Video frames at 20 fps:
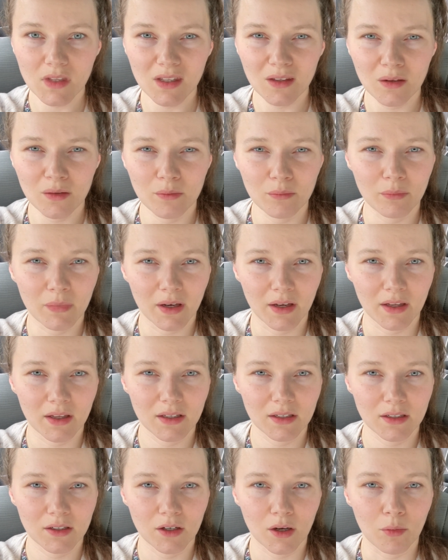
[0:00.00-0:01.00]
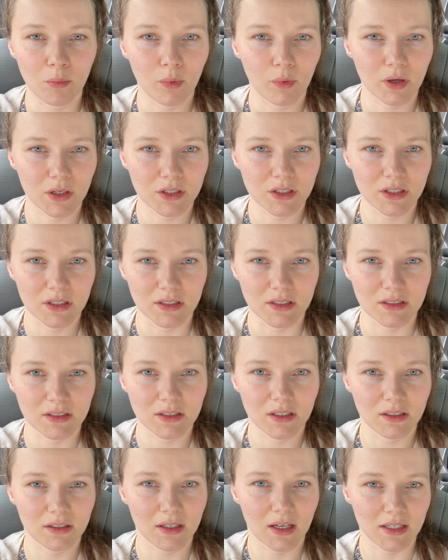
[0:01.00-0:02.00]
But abortion
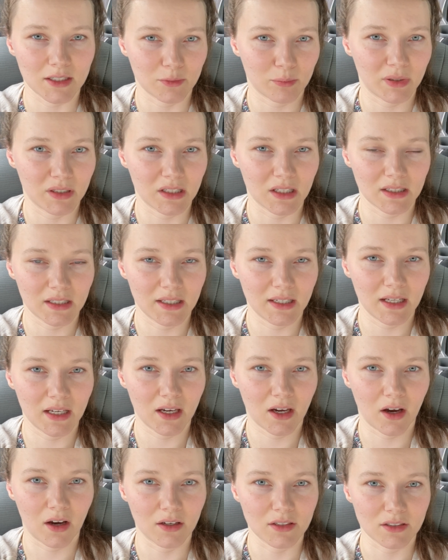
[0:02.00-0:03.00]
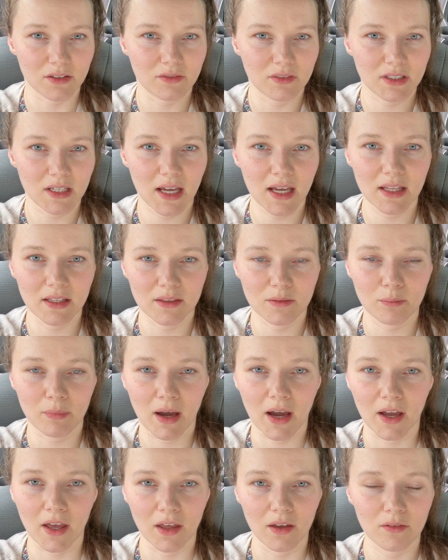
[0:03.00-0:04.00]
has been the leading cause of death
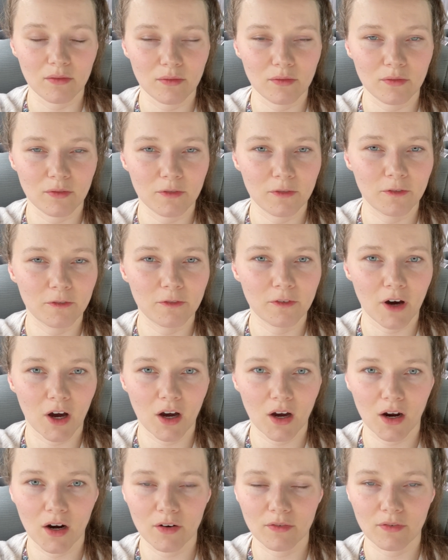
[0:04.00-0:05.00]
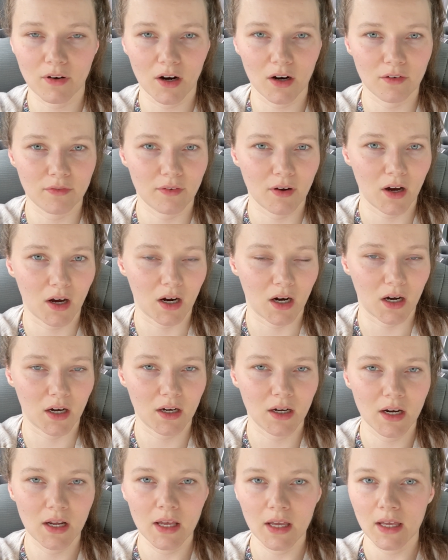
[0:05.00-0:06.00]
by far, far, far
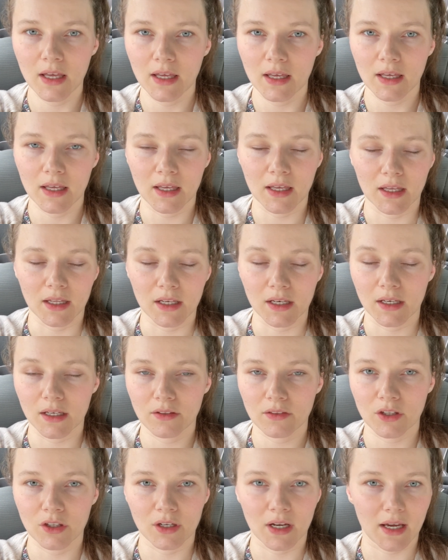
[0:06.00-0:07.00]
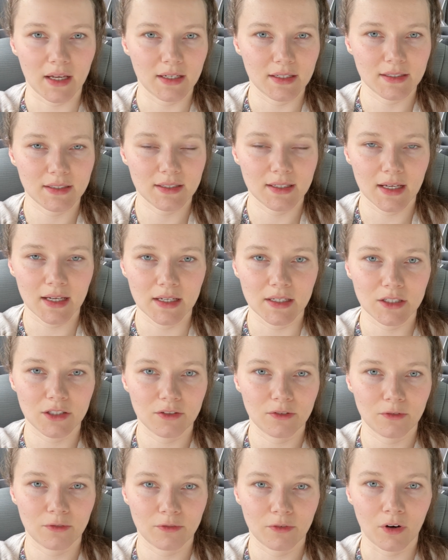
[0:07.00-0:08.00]
in the United
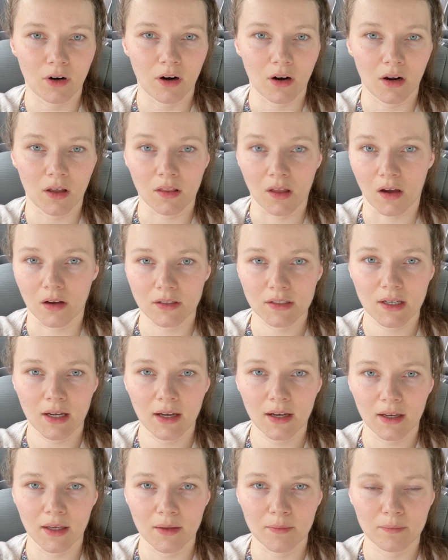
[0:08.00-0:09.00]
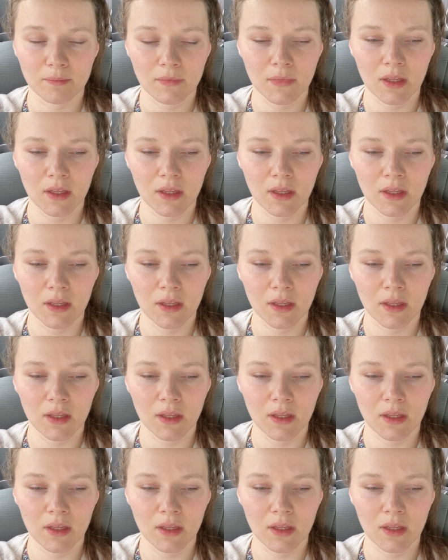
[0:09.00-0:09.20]
States for a long time.